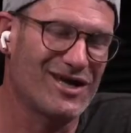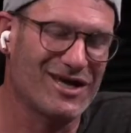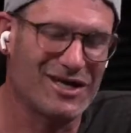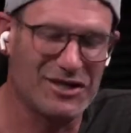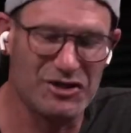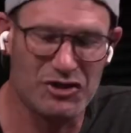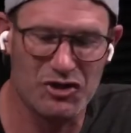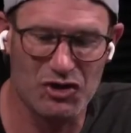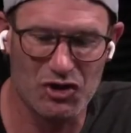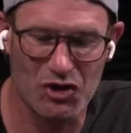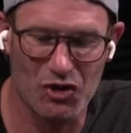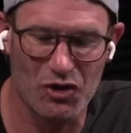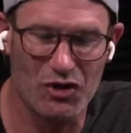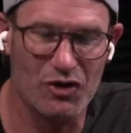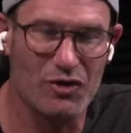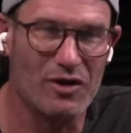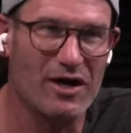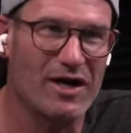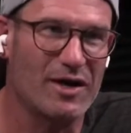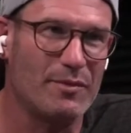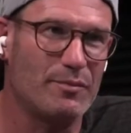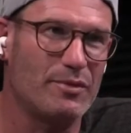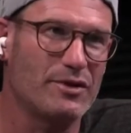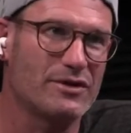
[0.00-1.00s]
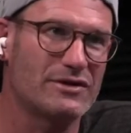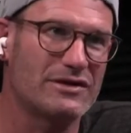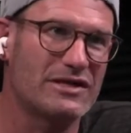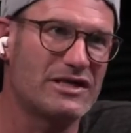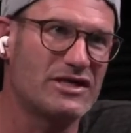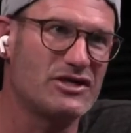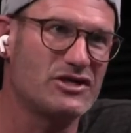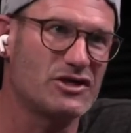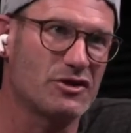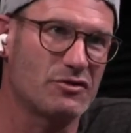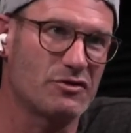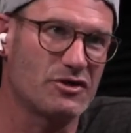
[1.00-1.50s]
I can show you how to build
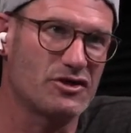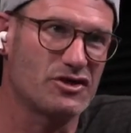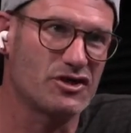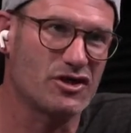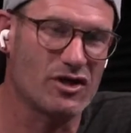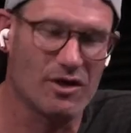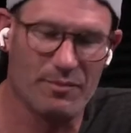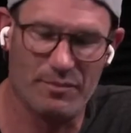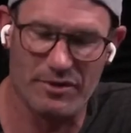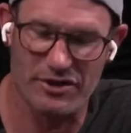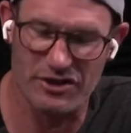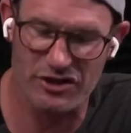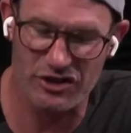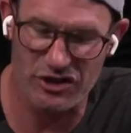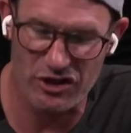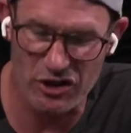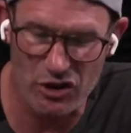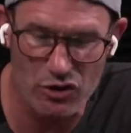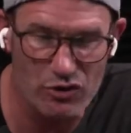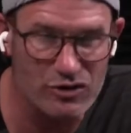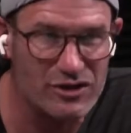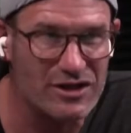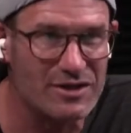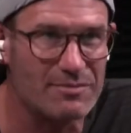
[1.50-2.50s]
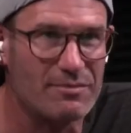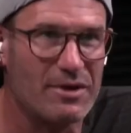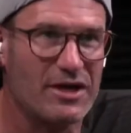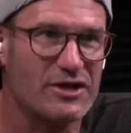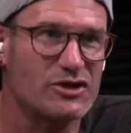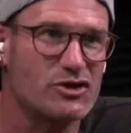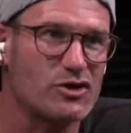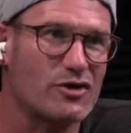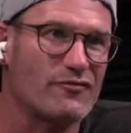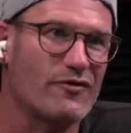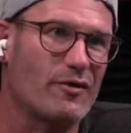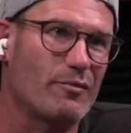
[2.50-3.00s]
lead generation companies using my
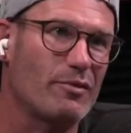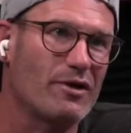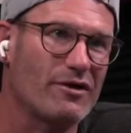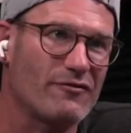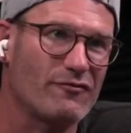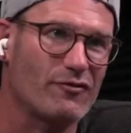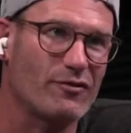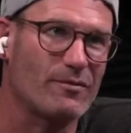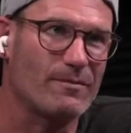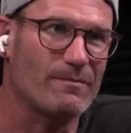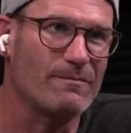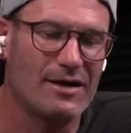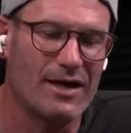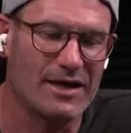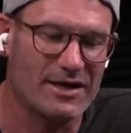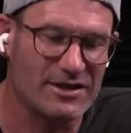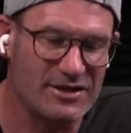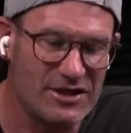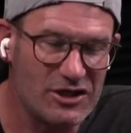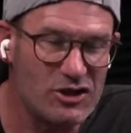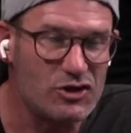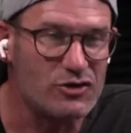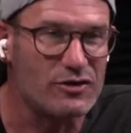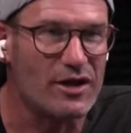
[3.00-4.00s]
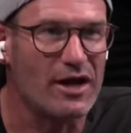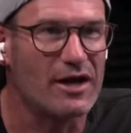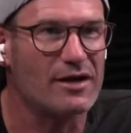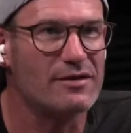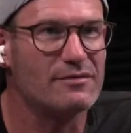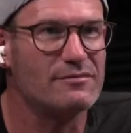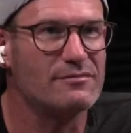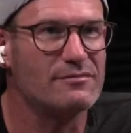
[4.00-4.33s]
survey platform. I can teach you that.